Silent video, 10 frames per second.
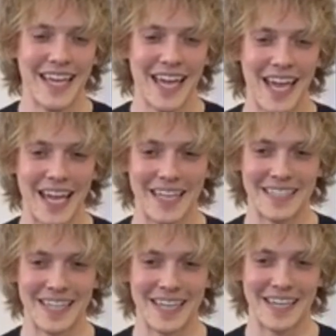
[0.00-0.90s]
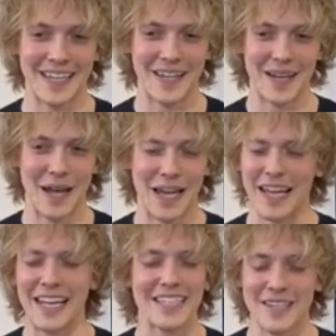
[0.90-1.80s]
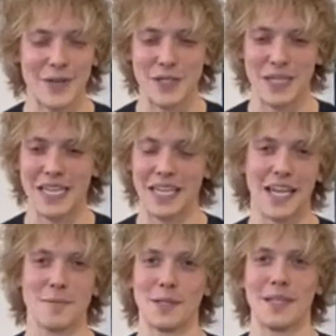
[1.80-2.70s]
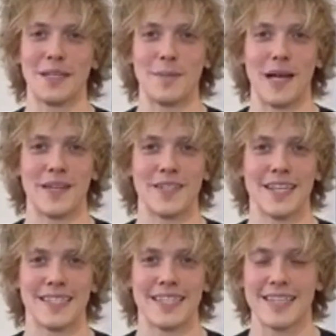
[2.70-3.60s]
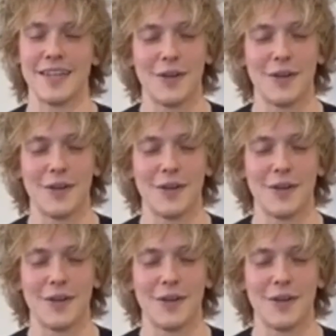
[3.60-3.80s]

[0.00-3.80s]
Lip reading: And I guess eventually he came clean and apologized and said,